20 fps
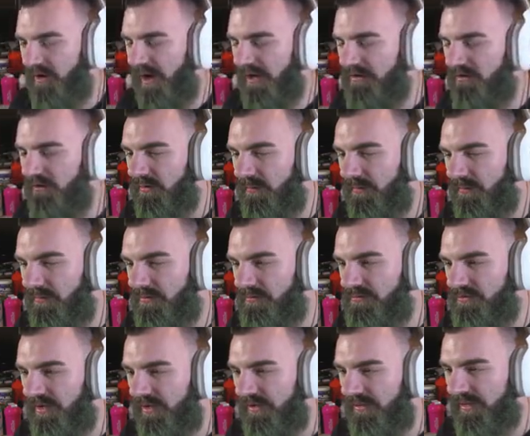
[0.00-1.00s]
I do
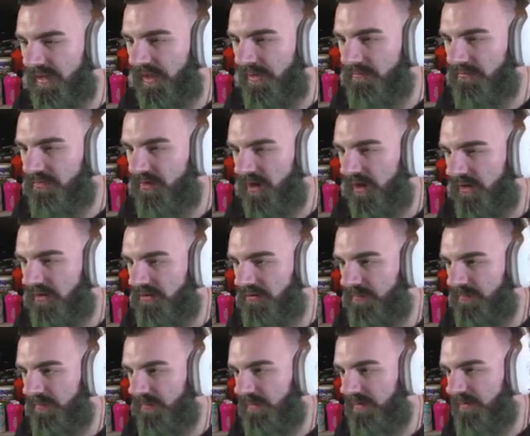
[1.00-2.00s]
appreciate them trying to
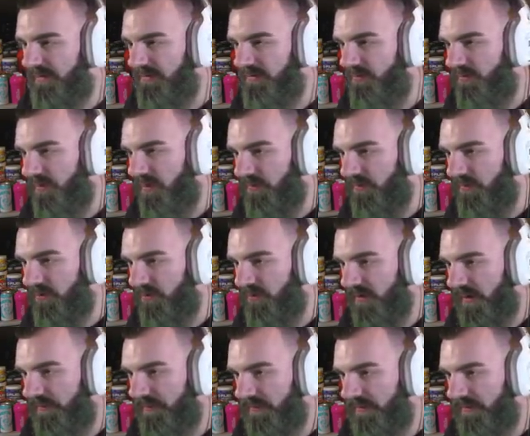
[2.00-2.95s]
put at least one new weapon